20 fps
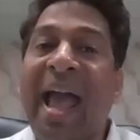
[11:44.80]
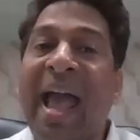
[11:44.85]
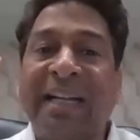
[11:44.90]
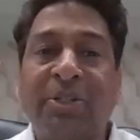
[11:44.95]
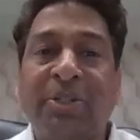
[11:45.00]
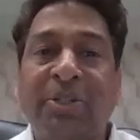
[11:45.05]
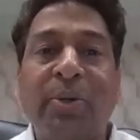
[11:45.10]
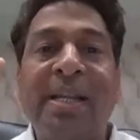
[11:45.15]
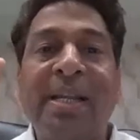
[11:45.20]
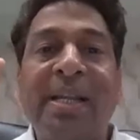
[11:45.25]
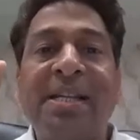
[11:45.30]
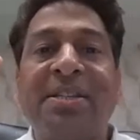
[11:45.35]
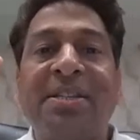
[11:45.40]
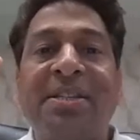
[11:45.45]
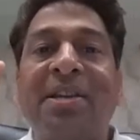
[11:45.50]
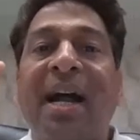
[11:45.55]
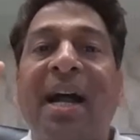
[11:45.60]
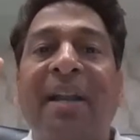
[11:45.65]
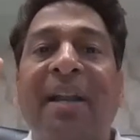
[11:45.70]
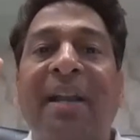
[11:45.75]
Actually
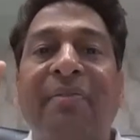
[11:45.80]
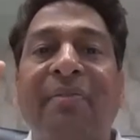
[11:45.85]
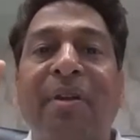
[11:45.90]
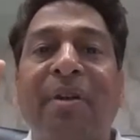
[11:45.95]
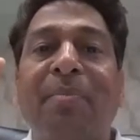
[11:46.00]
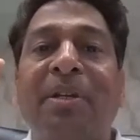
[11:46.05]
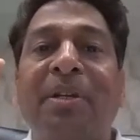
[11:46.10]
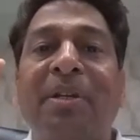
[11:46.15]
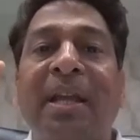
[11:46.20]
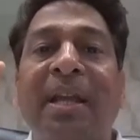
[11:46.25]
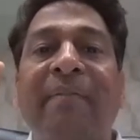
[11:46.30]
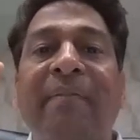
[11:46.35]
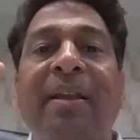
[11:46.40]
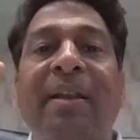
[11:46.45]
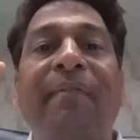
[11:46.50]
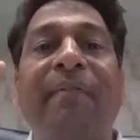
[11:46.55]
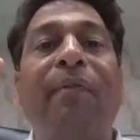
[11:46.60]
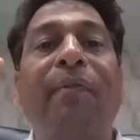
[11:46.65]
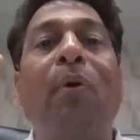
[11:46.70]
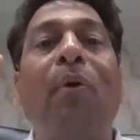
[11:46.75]
start from
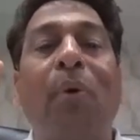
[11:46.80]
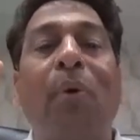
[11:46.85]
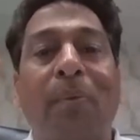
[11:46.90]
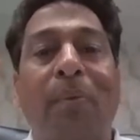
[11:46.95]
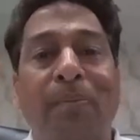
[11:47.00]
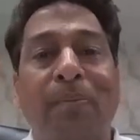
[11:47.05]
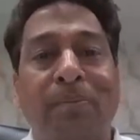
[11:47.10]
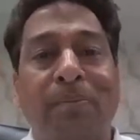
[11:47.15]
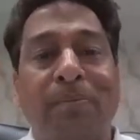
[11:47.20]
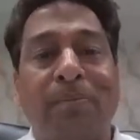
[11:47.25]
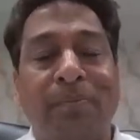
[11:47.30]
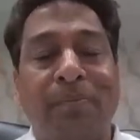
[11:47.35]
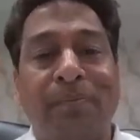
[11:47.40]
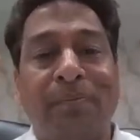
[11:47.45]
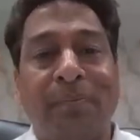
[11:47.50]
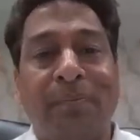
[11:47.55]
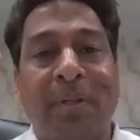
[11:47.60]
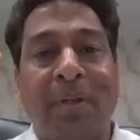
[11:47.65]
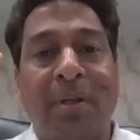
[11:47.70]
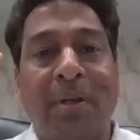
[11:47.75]
table 4.
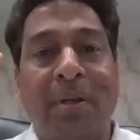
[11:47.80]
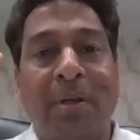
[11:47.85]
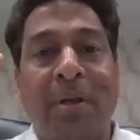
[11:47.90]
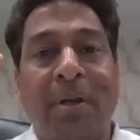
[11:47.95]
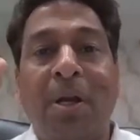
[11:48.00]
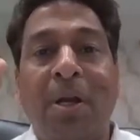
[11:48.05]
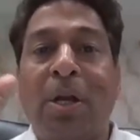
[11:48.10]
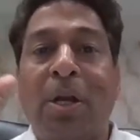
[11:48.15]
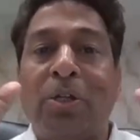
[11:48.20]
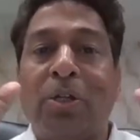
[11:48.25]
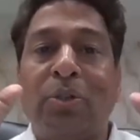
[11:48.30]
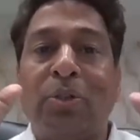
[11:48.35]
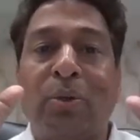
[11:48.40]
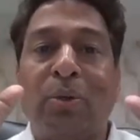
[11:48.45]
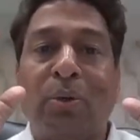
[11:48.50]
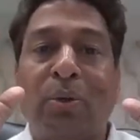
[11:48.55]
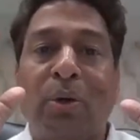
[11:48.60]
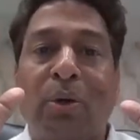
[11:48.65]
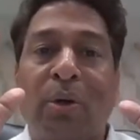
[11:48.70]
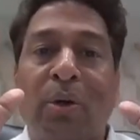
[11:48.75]

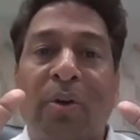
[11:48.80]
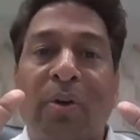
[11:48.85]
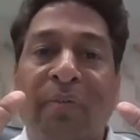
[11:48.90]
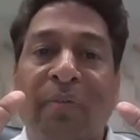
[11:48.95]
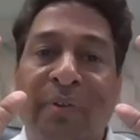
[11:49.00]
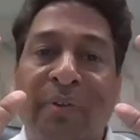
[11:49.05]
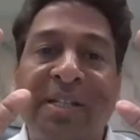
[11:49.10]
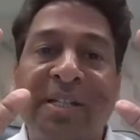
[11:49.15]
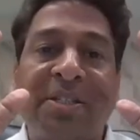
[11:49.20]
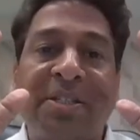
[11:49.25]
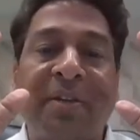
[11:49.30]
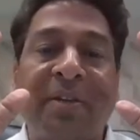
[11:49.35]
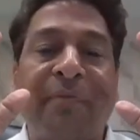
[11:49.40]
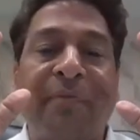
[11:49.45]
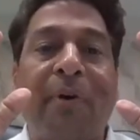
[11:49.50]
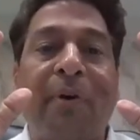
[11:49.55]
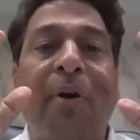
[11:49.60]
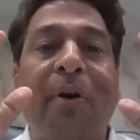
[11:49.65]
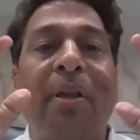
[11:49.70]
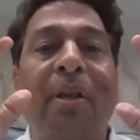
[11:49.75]
So first
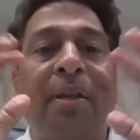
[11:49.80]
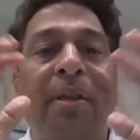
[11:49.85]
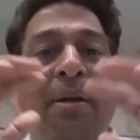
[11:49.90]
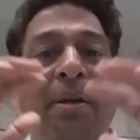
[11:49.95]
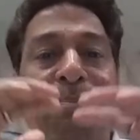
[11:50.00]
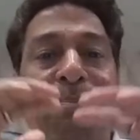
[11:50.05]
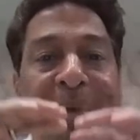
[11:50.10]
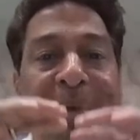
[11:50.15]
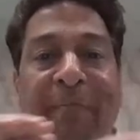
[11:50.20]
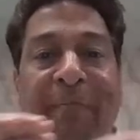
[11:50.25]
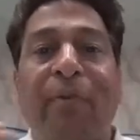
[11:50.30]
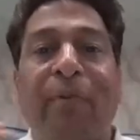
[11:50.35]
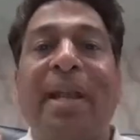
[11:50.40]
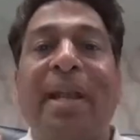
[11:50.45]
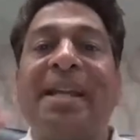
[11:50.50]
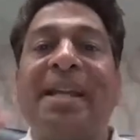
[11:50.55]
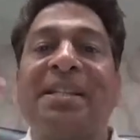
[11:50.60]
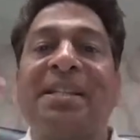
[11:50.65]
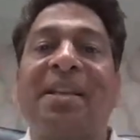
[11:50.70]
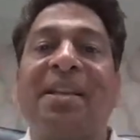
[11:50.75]
of all, before
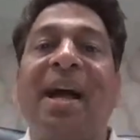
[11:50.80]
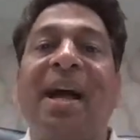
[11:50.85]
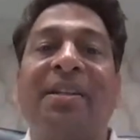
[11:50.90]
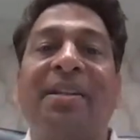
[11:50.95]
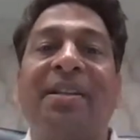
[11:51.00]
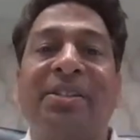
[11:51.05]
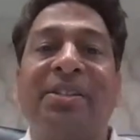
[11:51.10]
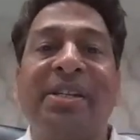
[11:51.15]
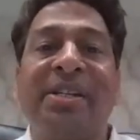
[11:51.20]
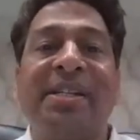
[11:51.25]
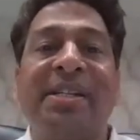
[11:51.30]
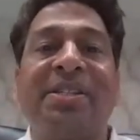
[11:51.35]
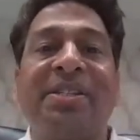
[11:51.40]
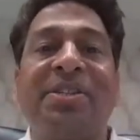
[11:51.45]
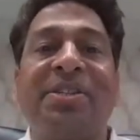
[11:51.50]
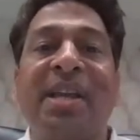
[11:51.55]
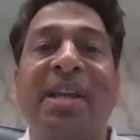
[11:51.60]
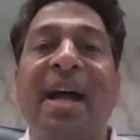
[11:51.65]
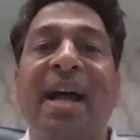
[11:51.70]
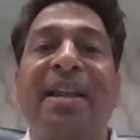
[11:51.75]
I start
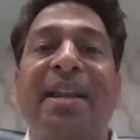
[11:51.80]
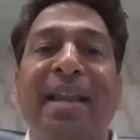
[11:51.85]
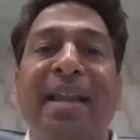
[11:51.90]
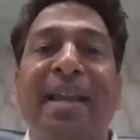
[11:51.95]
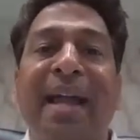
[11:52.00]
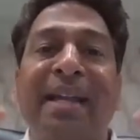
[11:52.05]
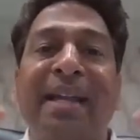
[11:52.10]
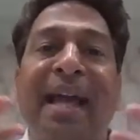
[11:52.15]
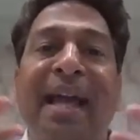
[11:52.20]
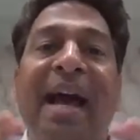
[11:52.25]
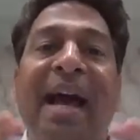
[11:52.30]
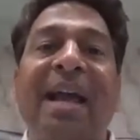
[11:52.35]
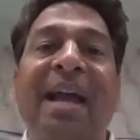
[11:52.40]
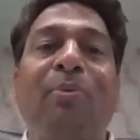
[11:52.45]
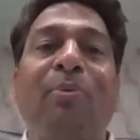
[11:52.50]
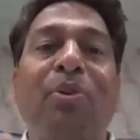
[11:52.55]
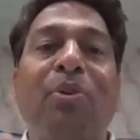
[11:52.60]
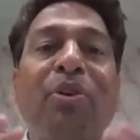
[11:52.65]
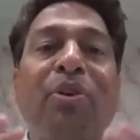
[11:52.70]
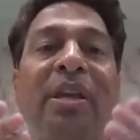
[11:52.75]
GSTR 9, I
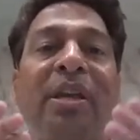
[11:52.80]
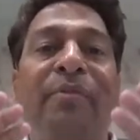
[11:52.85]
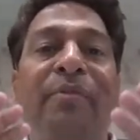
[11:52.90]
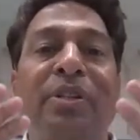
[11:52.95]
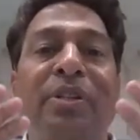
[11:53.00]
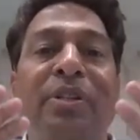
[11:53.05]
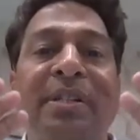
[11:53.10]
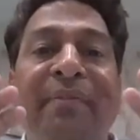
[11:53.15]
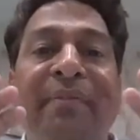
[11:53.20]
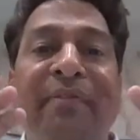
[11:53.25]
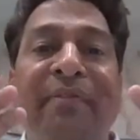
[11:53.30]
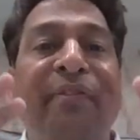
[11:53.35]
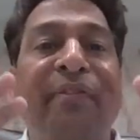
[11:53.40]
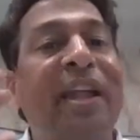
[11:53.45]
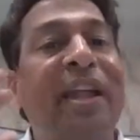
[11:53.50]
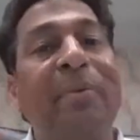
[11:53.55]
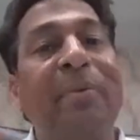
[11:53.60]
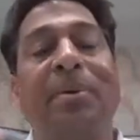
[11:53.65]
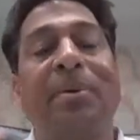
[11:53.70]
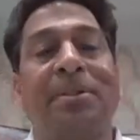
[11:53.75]
want to give you some
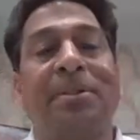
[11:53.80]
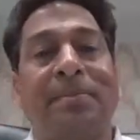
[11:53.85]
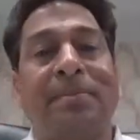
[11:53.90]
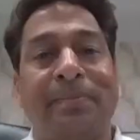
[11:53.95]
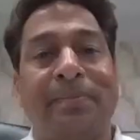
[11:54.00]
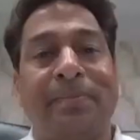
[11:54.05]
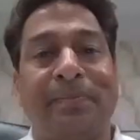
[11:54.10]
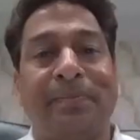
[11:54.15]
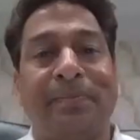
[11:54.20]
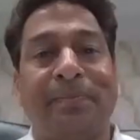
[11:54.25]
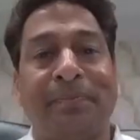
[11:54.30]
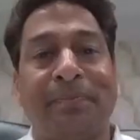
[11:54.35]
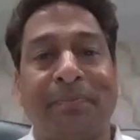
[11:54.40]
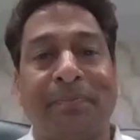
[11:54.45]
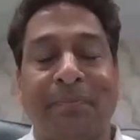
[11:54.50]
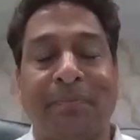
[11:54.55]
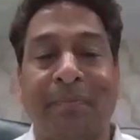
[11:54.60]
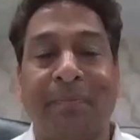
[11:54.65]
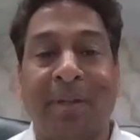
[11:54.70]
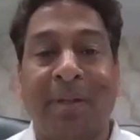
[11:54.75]
flavor.
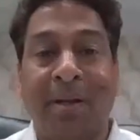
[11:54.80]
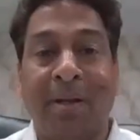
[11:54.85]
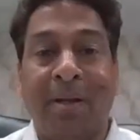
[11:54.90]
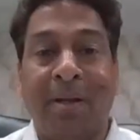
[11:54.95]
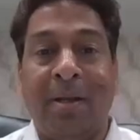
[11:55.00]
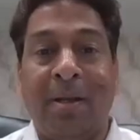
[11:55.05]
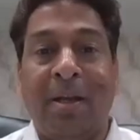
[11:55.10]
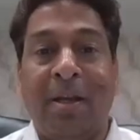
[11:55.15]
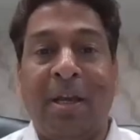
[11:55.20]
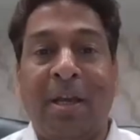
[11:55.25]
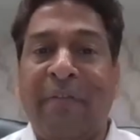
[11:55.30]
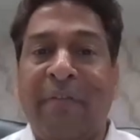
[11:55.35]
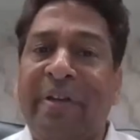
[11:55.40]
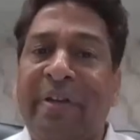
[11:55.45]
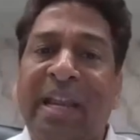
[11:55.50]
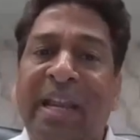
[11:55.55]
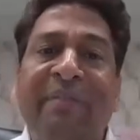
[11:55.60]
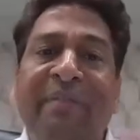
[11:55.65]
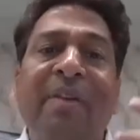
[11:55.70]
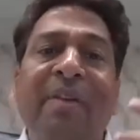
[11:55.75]

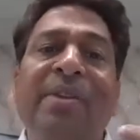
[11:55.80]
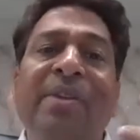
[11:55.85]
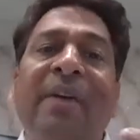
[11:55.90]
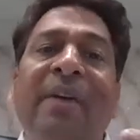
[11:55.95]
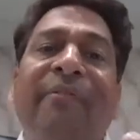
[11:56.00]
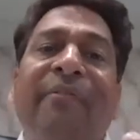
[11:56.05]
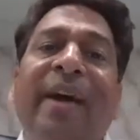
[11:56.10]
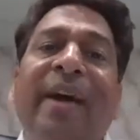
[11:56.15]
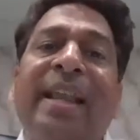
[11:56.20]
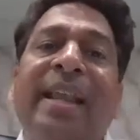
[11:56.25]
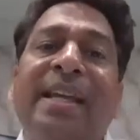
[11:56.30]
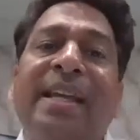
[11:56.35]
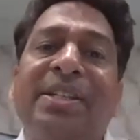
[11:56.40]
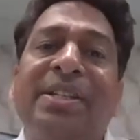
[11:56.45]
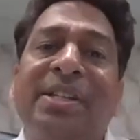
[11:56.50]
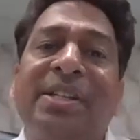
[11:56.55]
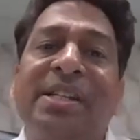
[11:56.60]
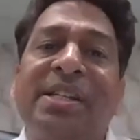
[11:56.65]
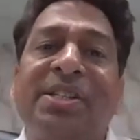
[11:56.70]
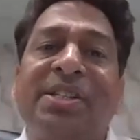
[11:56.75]
Whenever we are filing
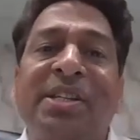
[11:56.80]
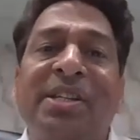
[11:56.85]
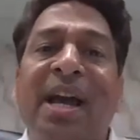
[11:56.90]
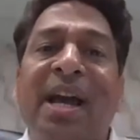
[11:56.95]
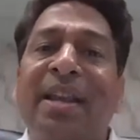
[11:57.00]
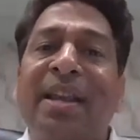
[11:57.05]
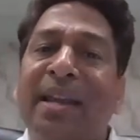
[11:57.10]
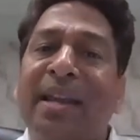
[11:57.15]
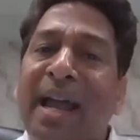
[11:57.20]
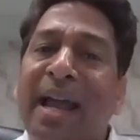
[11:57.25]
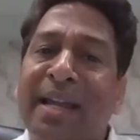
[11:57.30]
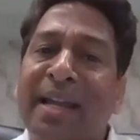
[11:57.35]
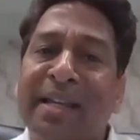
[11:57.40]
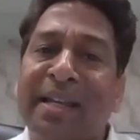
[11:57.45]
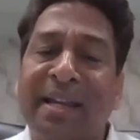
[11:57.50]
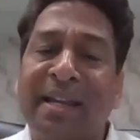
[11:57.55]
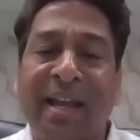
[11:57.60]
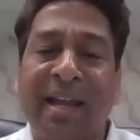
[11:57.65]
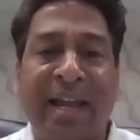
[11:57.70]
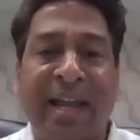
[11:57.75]
GSTR
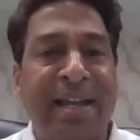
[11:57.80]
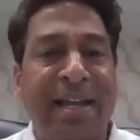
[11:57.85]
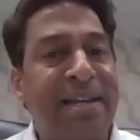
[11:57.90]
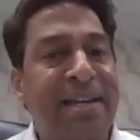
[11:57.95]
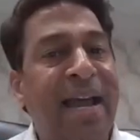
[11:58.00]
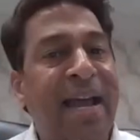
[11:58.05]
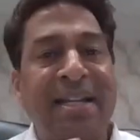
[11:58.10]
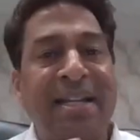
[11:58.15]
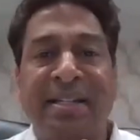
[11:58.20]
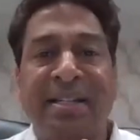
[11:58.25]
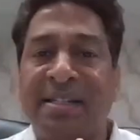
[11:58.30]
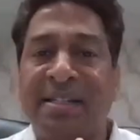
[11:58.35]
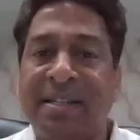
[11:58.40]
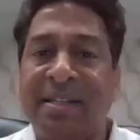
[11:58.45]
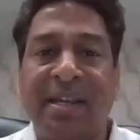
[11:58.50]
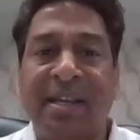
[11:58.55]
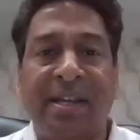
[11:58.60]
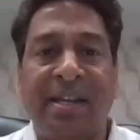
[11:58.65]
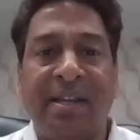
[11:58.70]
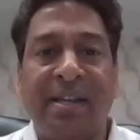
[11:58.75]
9 and
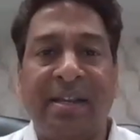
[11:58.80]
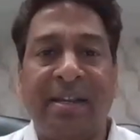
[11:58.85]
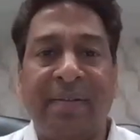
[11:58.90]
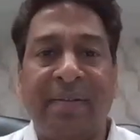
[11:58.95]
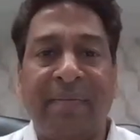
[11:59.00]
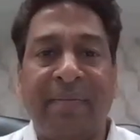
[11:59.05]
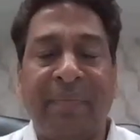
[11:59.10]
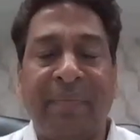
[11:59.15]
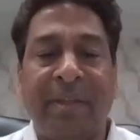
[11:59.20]
9C,